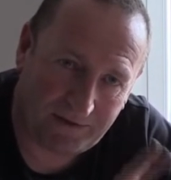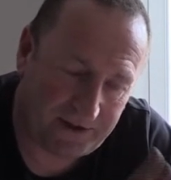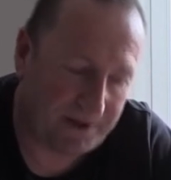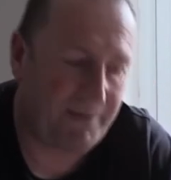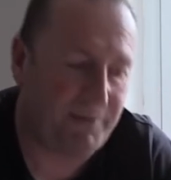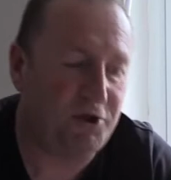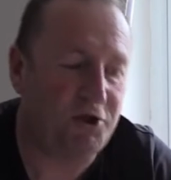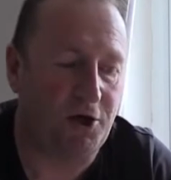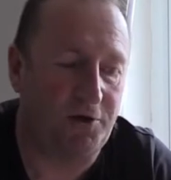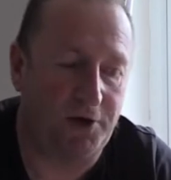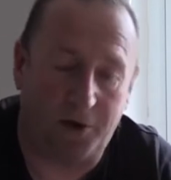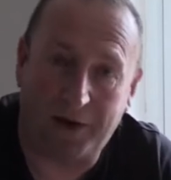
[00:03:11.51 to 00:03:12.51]
So let me show
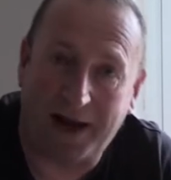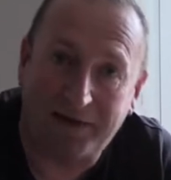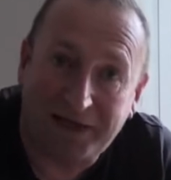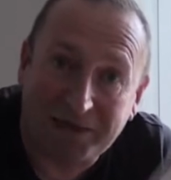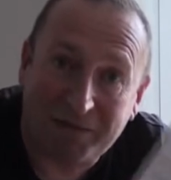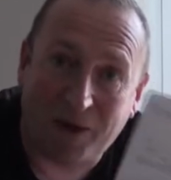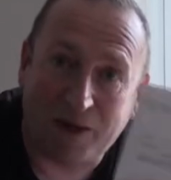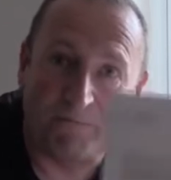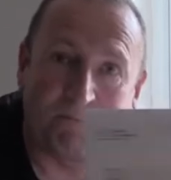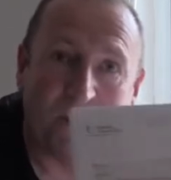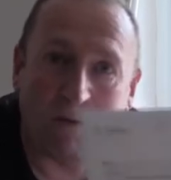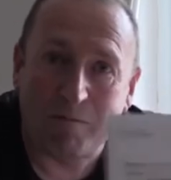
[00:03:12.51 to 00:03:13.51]
you. Now this is my
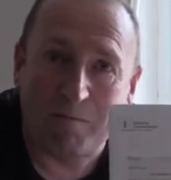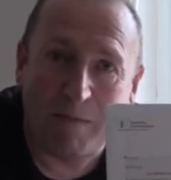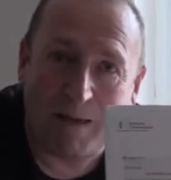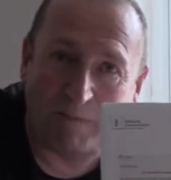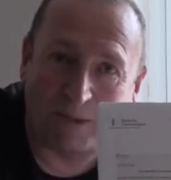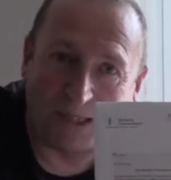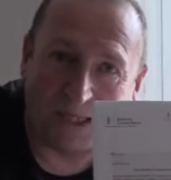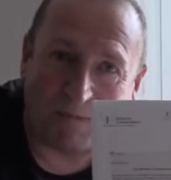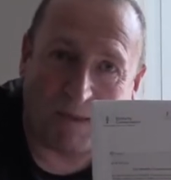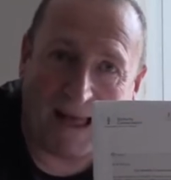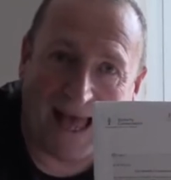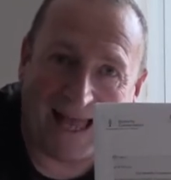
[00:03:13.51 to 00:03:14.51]
membership
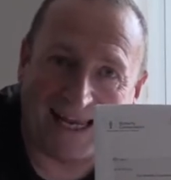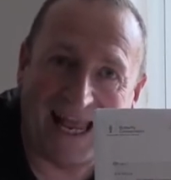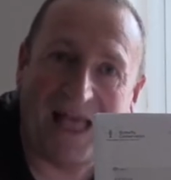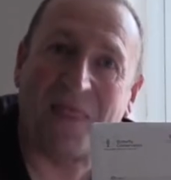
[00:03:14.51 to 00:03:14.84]
pack